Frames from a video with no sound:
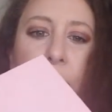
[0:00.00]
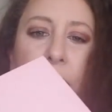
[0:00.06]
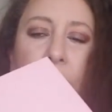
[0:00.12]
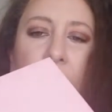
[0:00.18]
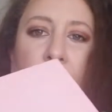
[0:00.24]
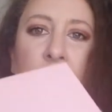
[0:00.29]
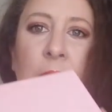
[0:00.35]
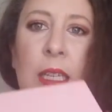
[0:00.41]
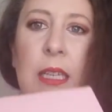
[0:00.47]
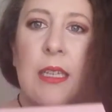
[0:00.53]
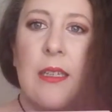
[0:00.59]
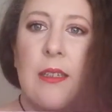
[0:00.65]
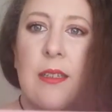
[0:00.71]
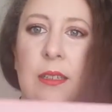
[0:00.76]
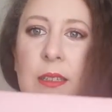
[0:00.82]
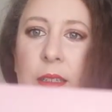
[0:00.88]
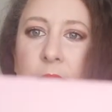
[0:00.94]
pink
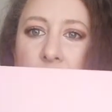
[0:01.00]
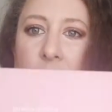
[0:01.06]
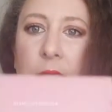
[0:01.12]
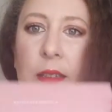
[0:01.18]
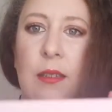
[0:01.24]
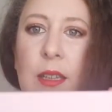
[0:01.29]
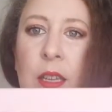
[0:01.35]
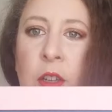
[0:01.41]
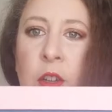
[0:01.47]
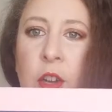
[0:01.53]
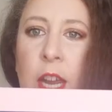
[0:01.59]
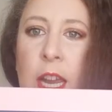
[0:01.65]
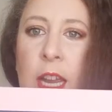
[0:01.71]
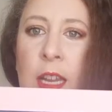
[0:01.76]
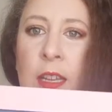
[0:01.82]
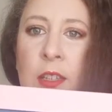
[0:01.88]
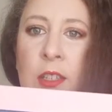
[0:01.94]
and
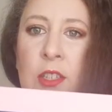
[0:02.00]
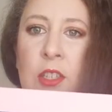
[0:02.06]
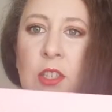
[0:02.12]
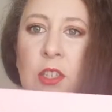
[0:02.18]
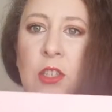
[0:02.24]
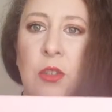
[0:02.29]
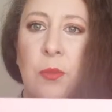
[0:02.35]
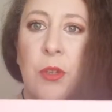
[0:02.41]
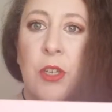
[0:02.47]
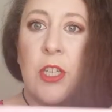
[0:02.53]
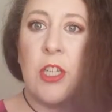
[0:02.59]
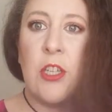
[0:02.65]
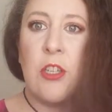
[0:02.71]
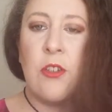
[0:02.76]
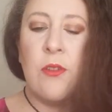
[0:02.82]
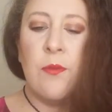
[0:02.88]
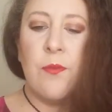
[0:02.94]
gray, super
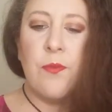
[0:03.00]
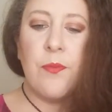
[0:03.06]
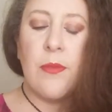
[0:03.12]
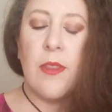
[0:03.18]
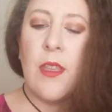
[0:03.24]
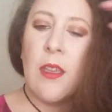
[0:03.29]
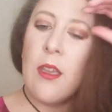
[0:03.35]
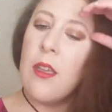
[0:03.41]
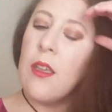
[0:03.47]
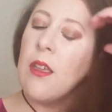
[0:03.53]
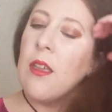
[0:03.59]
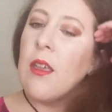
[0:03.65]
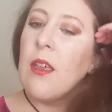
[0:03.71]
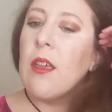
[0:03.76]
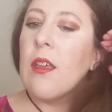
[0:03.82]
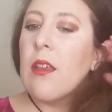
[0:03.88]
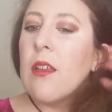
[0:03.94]
cute.
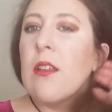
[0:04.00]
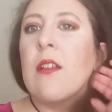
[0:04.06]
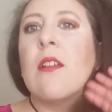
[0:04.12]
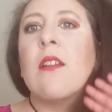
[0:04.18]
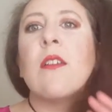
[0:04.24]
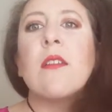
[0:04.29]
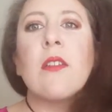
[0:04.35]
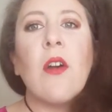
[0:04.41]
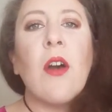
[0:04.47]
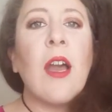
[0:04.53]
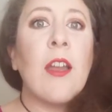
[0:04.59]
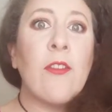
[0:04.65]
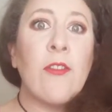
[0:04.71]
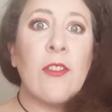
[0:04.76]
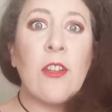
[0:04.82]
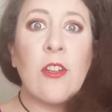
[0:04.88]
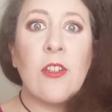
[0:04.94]
So
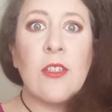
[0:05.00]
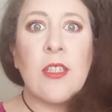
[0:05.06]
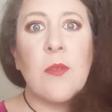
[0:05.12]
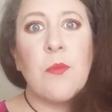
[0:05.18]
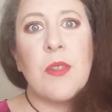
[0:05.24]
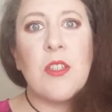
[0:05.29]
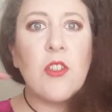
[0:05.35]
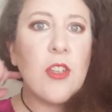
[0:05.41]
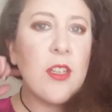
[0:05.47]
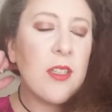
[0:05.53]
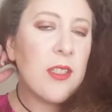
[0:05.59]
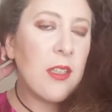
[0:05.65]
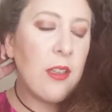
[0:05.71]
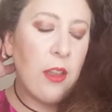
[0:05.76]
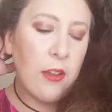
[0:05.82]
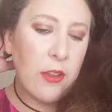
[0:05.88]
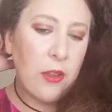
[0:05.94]
I've learned tips and
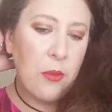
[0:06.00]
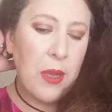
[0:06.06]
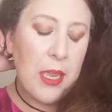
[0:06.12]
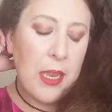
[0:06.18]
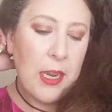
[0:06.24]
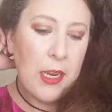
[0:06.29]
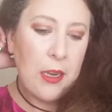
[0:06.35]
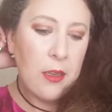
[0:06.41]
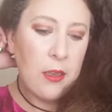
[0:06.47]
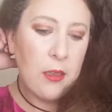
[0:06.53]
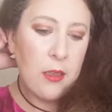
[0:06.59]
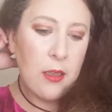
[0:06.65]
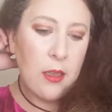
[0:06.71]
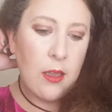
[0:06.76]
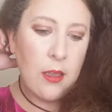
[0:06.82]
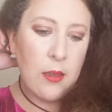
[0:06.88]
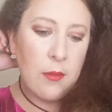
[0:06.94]
tricks along the way.
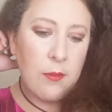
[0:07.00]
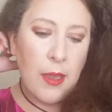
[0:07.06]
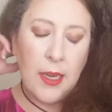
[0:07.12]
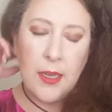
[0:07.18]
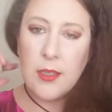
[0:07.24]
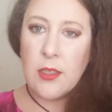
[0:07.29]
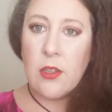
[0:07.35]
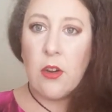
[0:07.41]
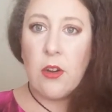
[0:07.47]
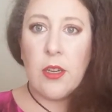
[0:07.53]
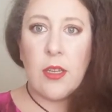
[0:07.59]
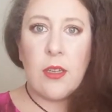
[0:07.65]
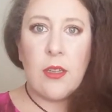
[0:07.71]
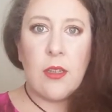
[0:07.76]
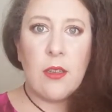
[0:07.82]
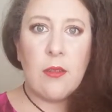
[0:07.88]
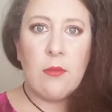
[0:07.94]
Um, I
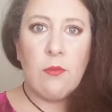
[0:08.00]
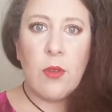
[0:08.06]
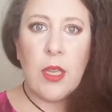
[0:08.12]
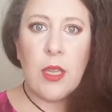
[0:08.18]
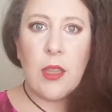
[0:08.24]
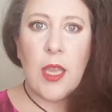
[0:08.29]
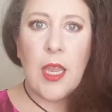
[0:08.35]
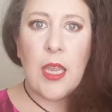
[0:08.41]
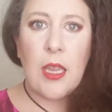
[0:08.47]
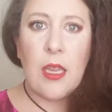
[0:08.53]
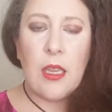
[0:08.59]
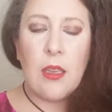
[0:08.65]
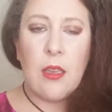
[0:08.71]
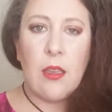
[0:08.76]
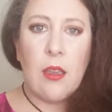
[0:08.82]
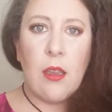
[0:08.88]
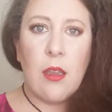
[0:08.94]
started with
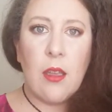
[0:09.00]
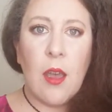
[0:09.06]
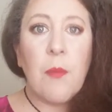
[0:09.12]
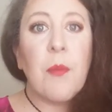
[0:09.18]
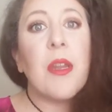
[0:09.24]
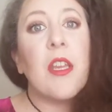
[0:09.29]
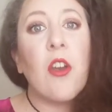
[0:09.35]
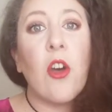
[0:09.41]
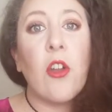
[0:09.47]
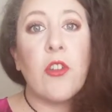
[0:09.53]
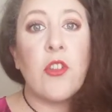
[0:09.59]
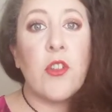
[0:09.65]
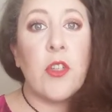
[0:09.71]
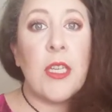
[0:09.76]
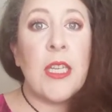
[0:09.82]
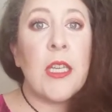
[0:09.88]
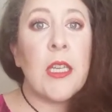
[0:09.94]
a company called
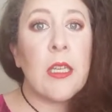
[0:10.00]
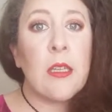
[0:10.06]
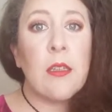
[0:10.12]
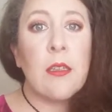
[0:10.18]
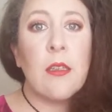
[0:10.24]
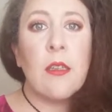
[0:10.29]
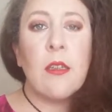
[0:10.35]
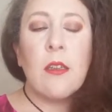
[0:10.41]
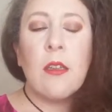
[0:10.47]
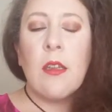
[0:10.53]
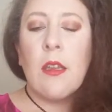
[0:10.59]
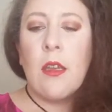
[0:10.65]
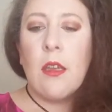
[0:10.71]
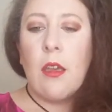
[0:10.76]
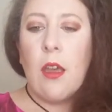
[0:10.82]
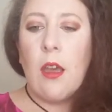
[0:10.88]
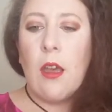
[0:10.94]
Younique,
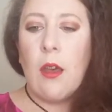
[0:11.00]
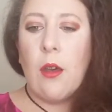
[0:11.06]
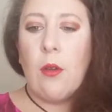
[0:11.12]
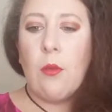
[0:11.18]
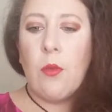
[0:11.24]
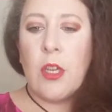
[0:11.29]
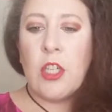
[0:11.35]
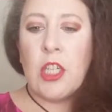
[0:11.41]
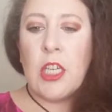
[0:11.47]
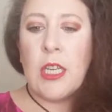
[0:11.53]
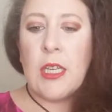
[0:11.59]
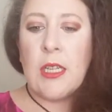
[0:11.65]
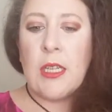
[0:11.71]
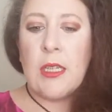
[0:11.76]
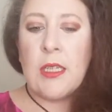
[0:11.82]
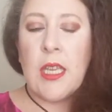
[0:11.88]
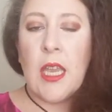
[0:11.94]
uh, which
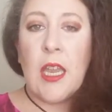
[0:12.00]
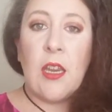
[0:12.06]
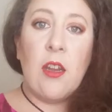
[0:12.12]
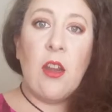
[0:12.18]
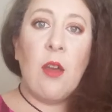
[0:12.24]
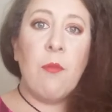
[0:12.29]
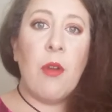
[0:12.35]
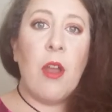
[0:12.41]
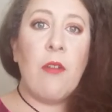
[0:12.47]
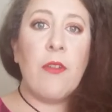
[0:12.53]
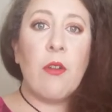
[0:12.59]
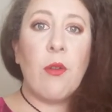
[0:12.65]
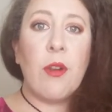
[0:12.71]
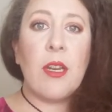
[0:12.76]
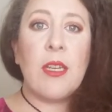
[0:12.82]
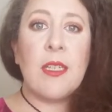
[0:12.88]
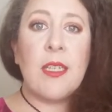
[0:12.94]
is a nonprofit
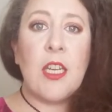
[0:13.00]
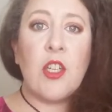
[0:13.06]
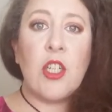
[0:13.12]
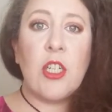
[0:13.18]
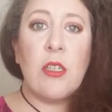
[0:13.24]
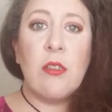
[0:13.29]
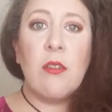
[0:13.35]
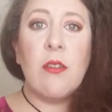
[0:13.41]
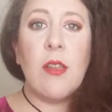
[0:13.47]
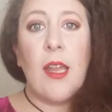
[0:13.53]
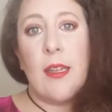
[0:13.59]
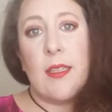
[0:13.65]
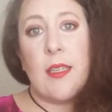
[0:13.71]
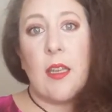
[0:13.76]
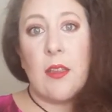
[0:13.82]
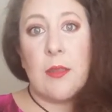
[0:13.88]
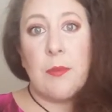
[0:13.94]
organization
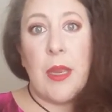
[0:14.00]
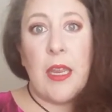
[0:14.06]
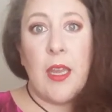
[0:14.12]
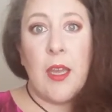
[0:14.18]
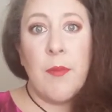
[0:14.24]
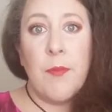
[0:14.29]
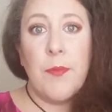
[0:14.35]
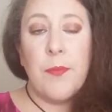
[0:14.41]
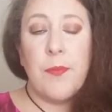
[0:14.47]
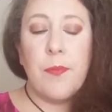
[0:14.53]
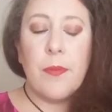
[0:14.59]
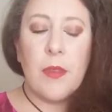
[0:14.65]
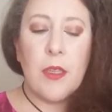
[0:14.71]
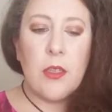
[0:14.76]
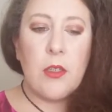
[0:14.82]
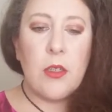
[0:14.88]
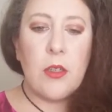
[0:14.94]
that sells makeup
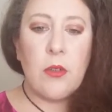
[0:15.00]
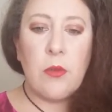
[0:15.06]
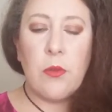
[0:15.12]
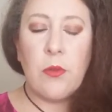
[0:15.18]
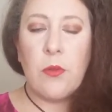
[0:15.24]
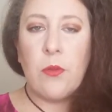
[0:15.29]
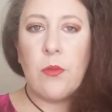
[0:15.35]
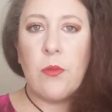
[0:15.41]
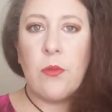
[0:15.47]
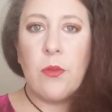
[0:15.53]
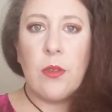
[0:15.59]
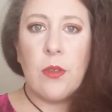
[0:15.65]
to